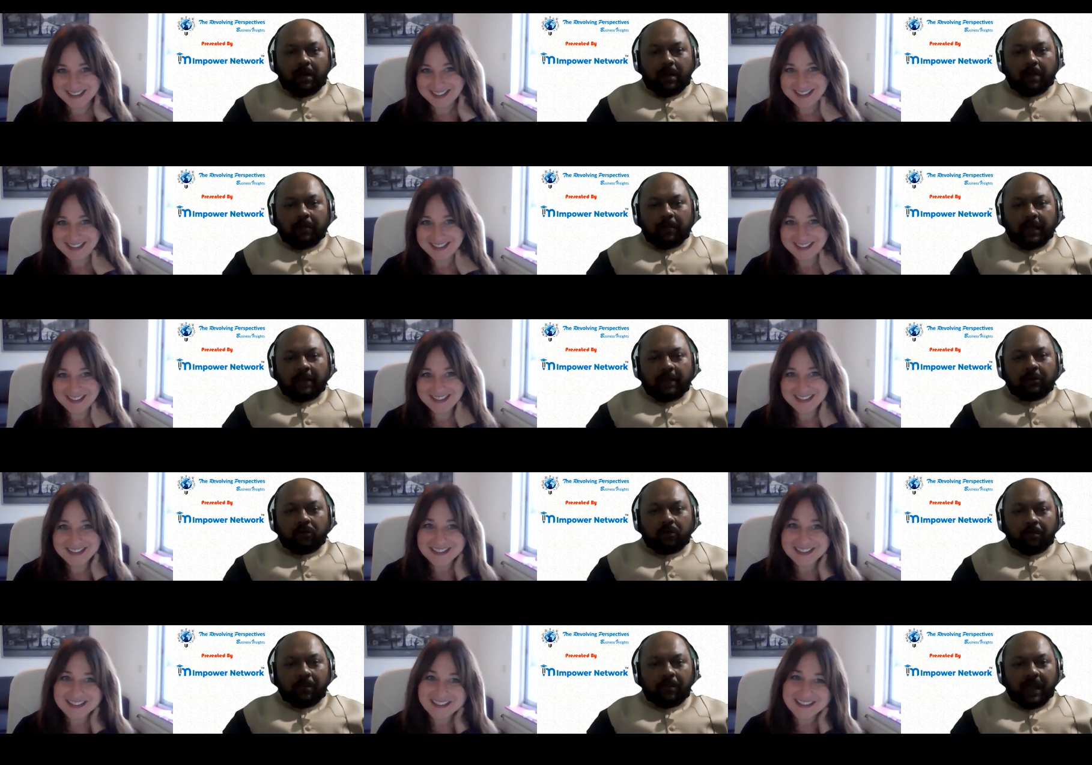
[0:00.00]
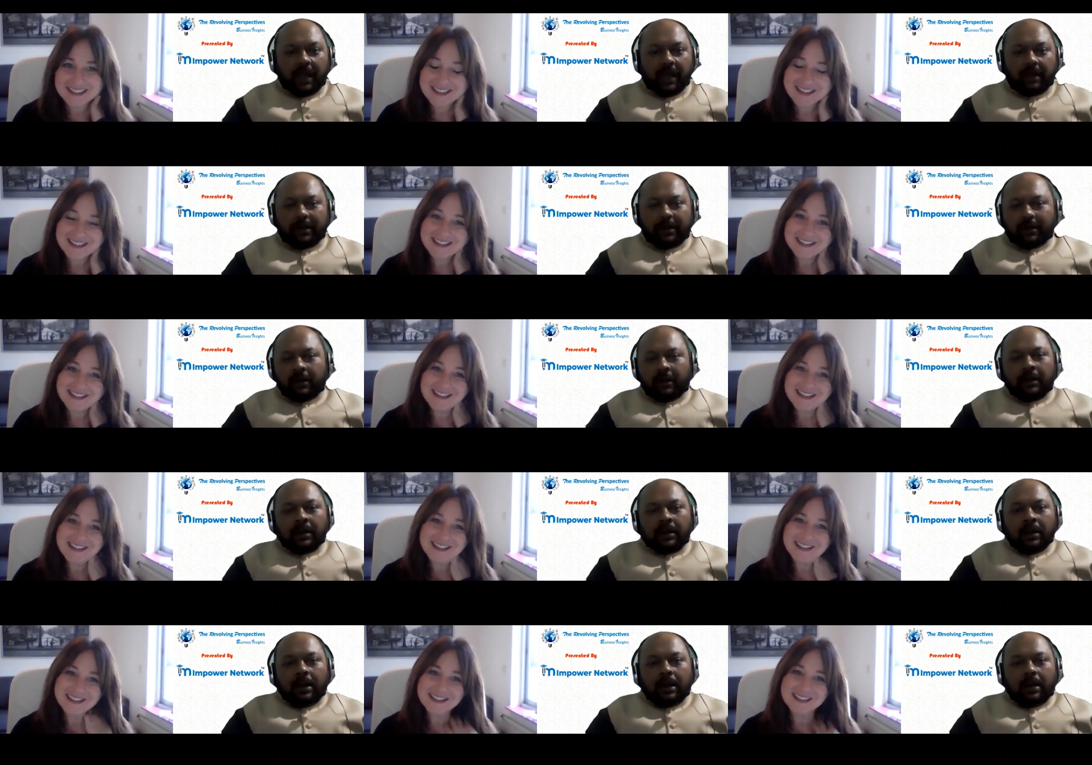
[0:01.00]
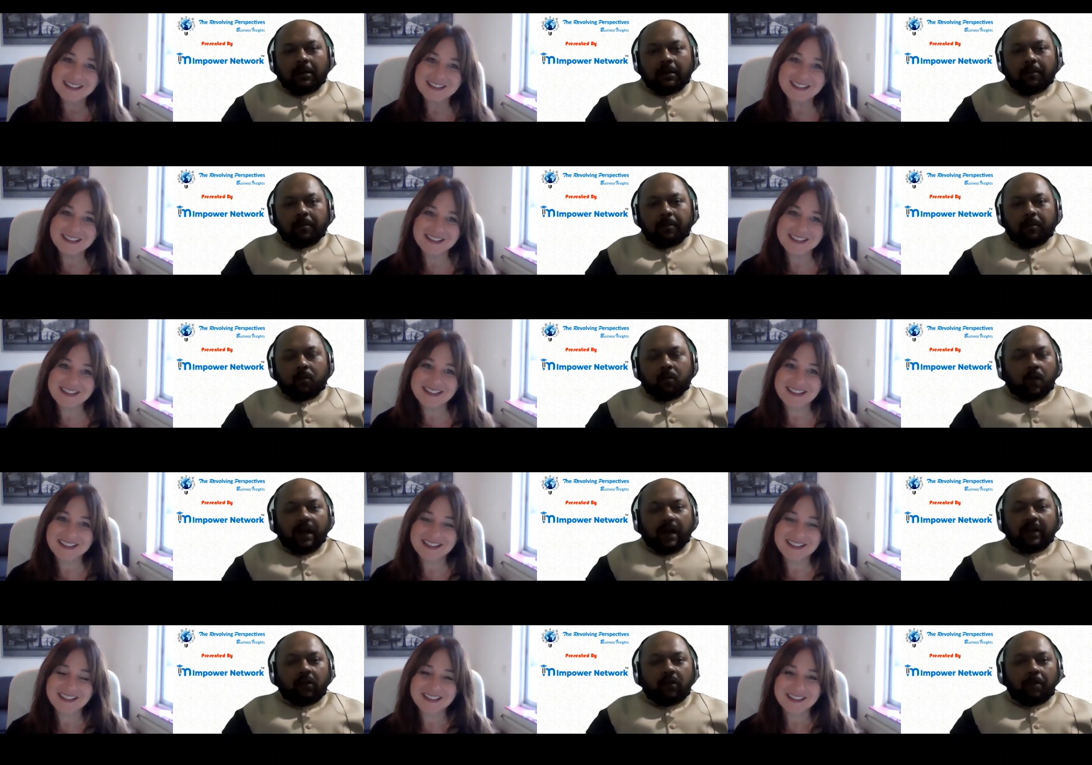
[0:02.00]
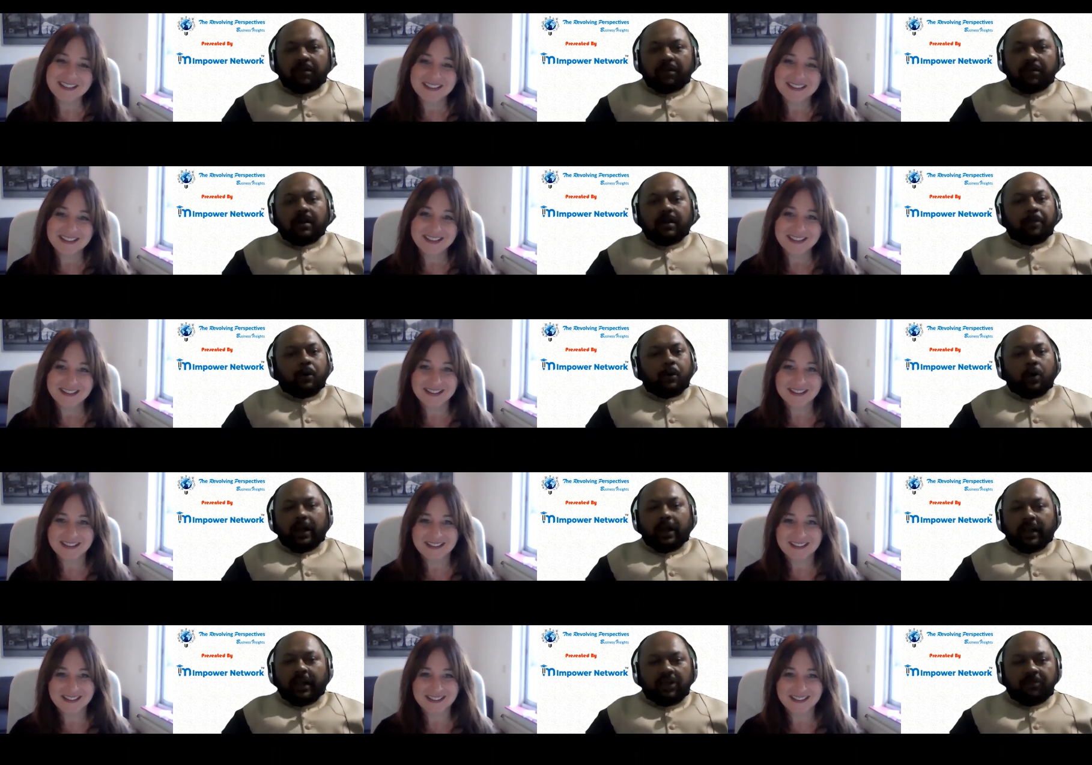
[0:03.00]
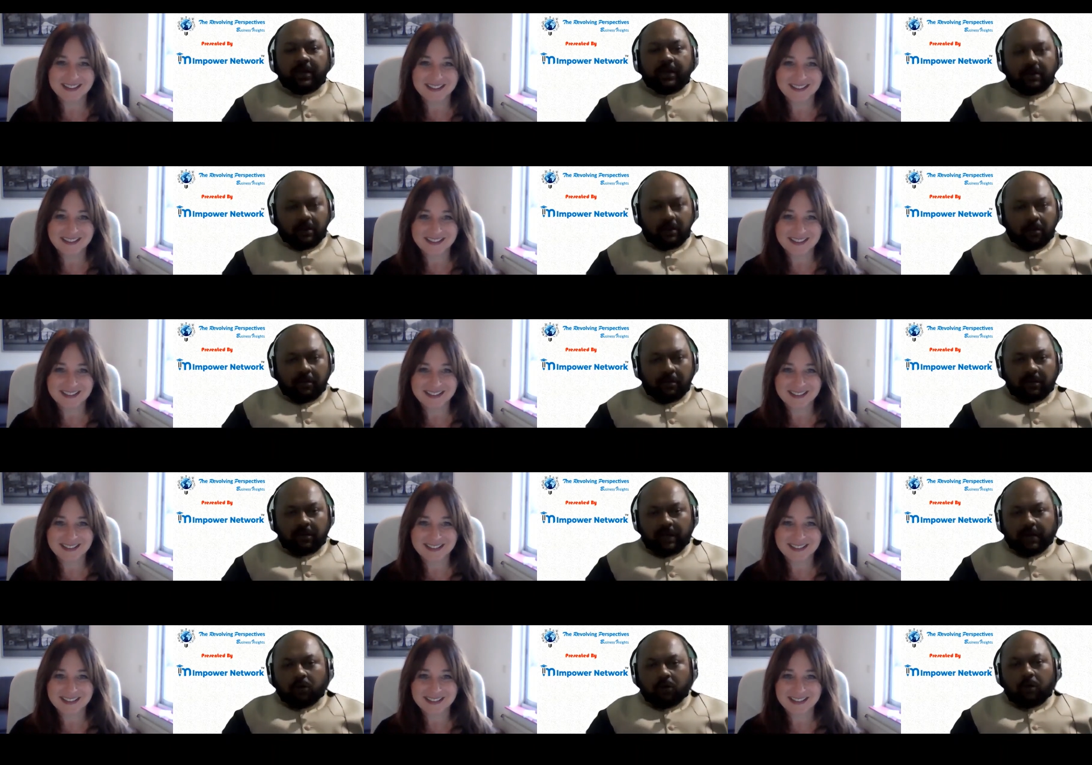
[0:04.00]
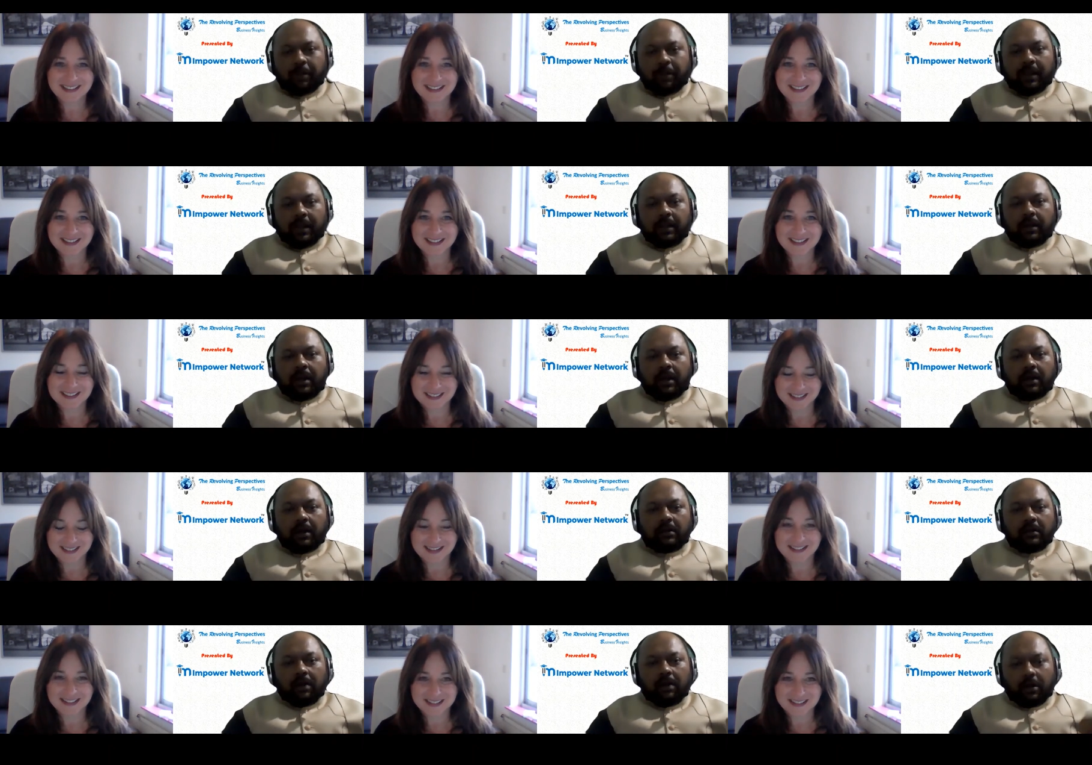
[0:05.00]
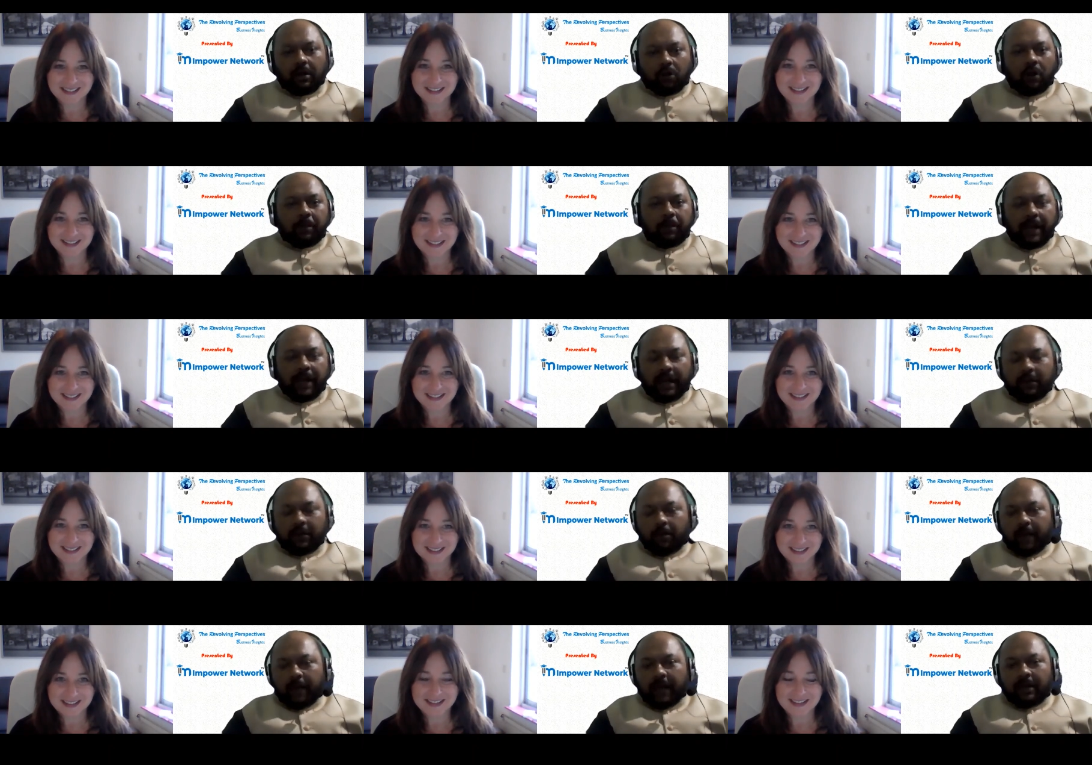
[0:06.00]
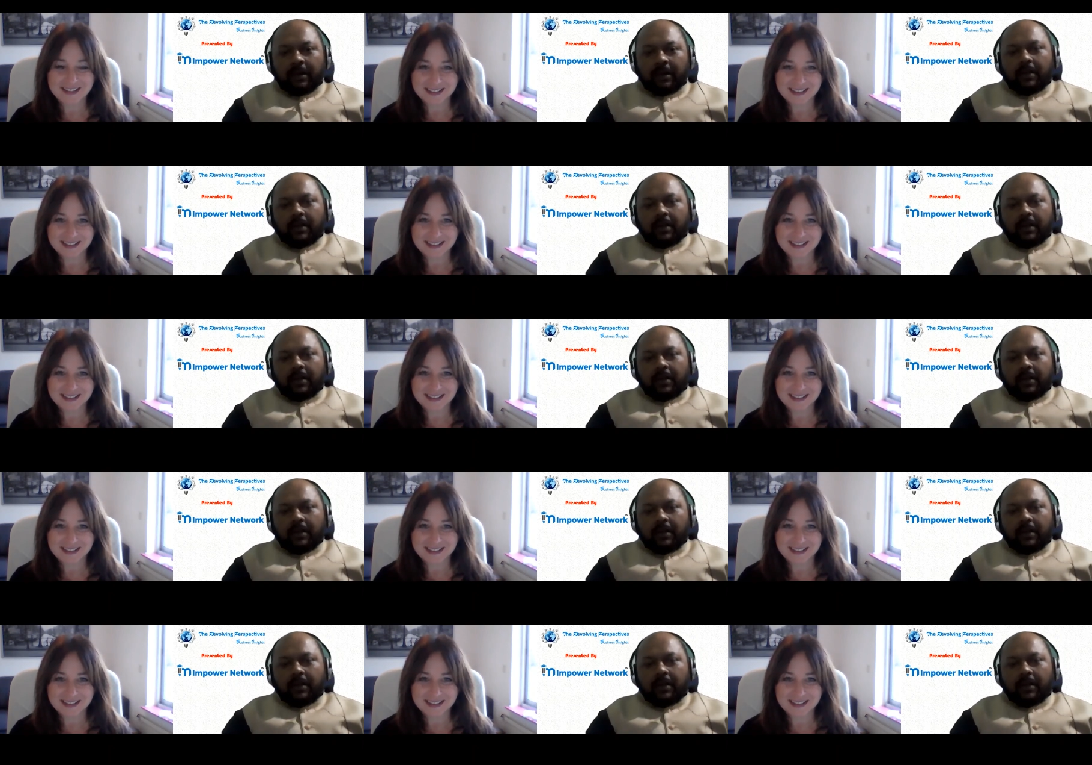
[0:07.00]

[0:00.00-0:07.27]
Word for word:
Speaker 1: uh, meaning to behind it. Uh, one is obviously a pure engagement that could be a, a, thought behind your mind.